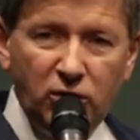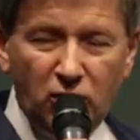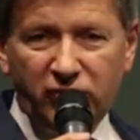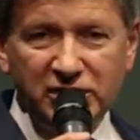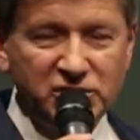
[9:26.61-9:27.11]

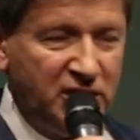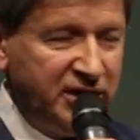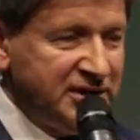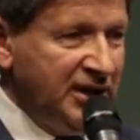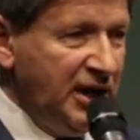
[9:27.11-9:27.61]
do we
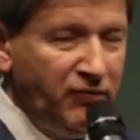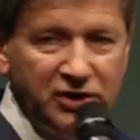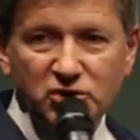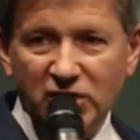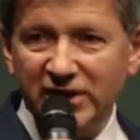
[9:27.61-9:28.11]
trust? Can we
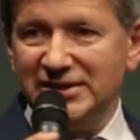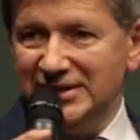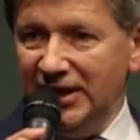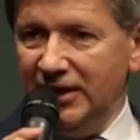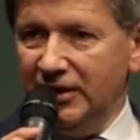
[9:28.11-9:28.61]
trust
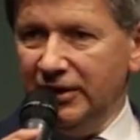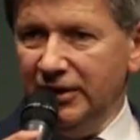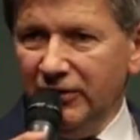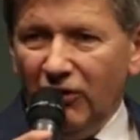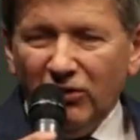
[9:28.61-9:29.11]
data?
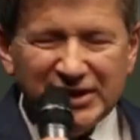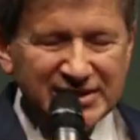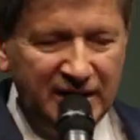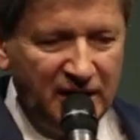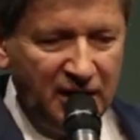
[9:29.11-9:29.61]
You know, all this
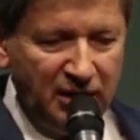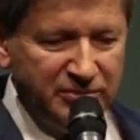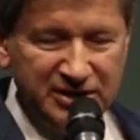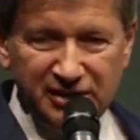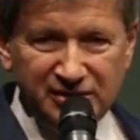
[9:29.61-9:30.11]
data
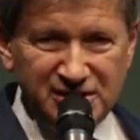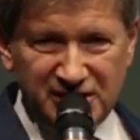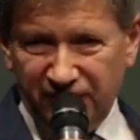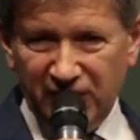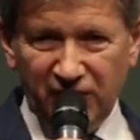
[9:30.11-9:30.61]
comes in
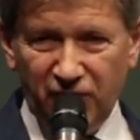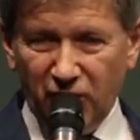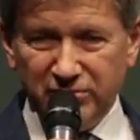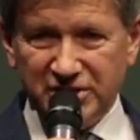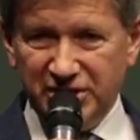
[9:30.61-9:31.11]
different
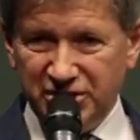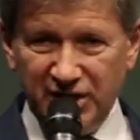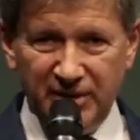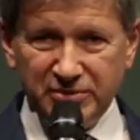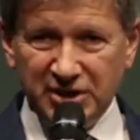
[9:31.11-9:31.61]
forms and
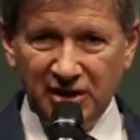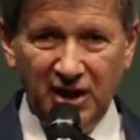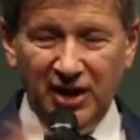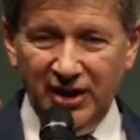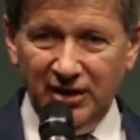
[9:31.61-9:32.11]
shapes, and
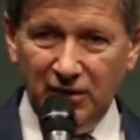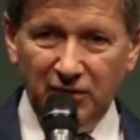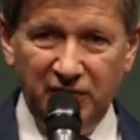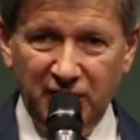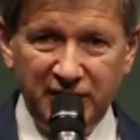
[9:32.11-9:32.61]
you
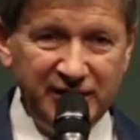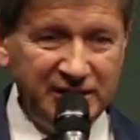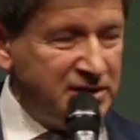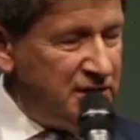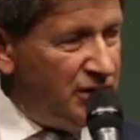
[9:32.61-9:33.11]
know, there are
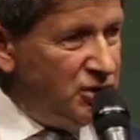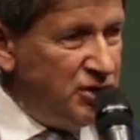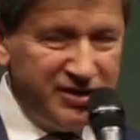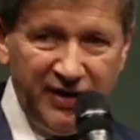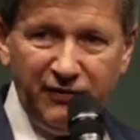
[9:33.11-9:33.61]
these
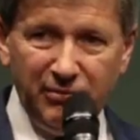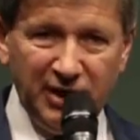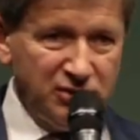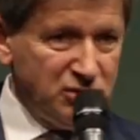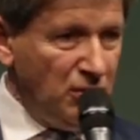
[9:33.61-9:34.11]

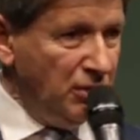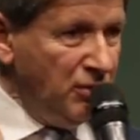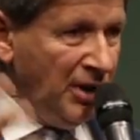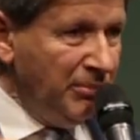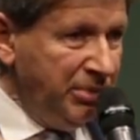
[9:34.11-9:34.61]
7-month-old
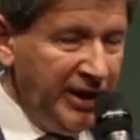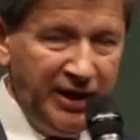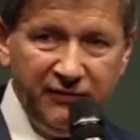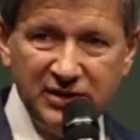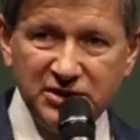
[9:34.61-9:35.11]
who are
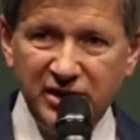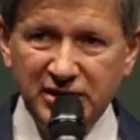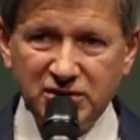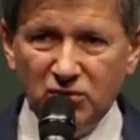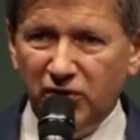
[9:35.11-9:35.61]
playing with
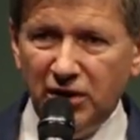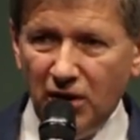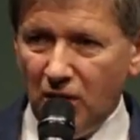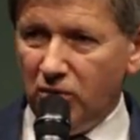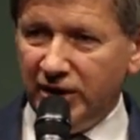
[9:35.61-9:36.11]
screens. Do we
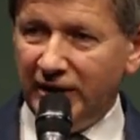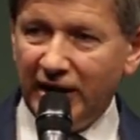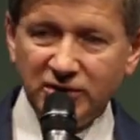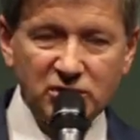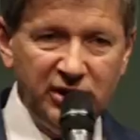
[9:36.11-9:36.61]
know what it
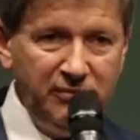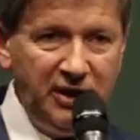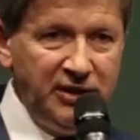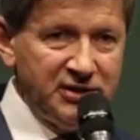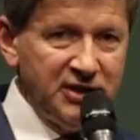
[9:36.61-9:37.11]
actually
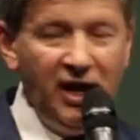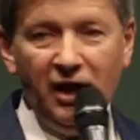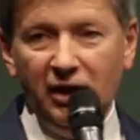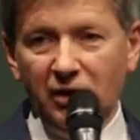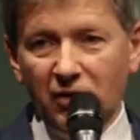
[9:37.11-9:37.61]
means?
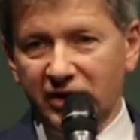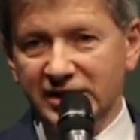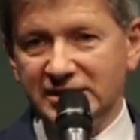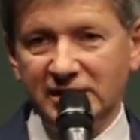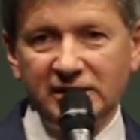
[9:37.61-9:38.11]
Lori
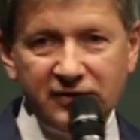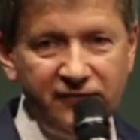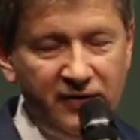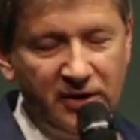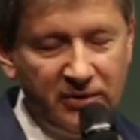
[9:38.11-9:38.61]
said the
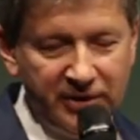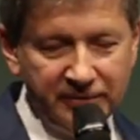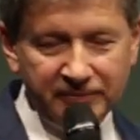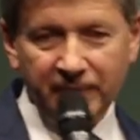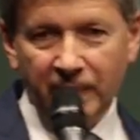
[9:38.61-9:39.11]

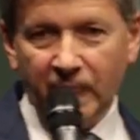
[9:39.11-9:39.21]
following.